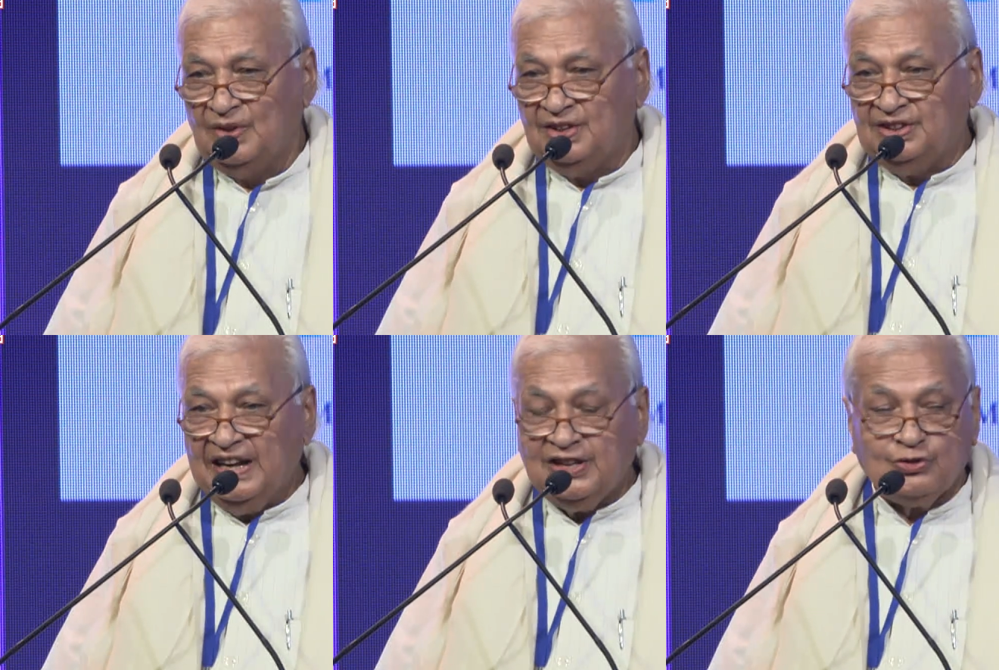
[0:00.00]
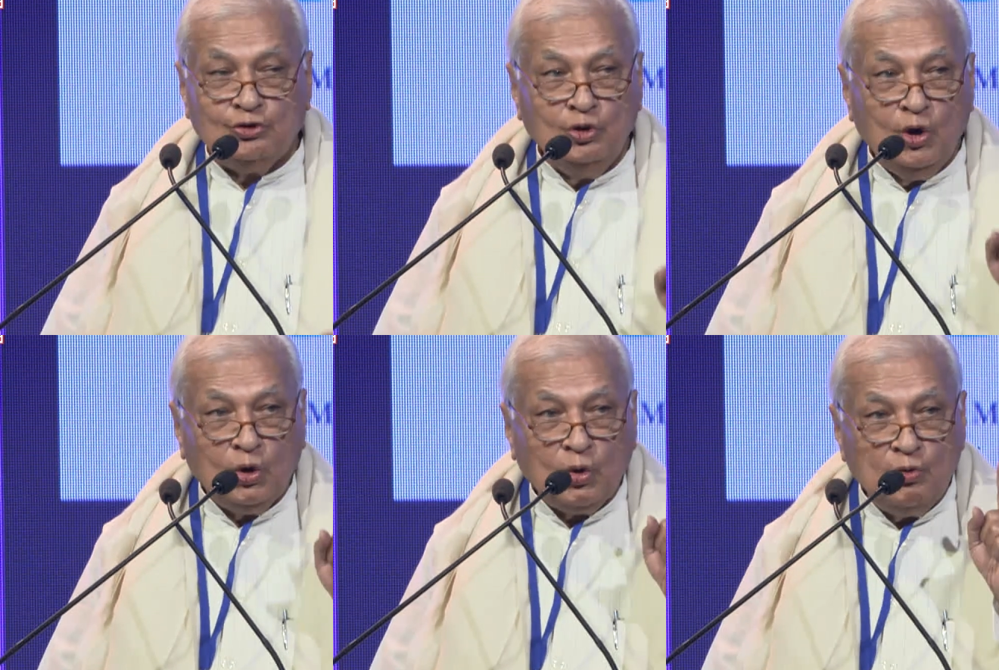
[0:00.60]
There is
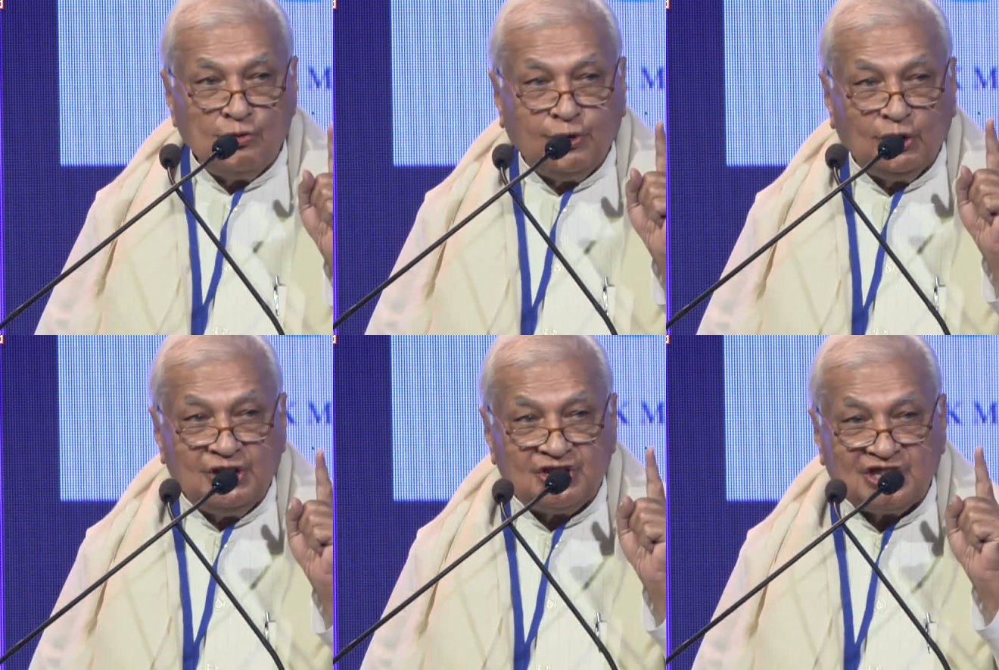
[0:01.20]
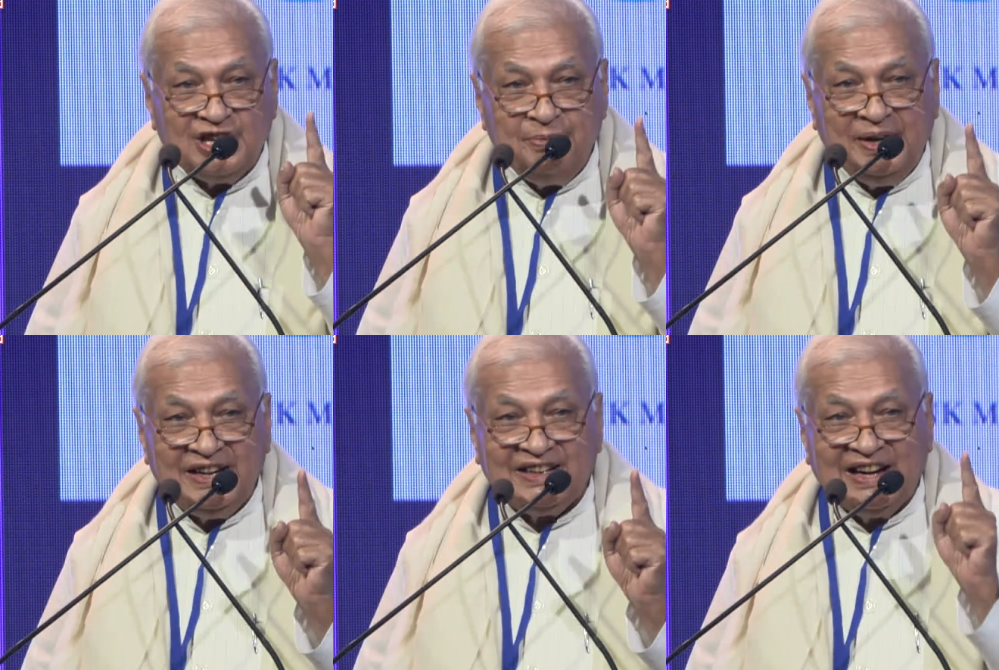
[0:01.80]
no room for
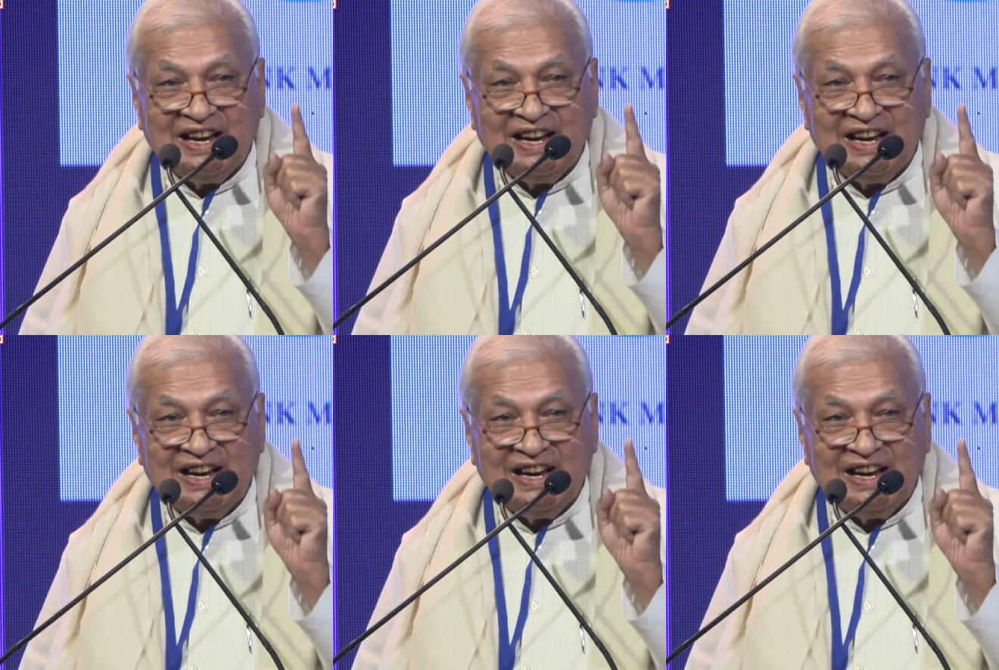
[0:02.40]
discriminating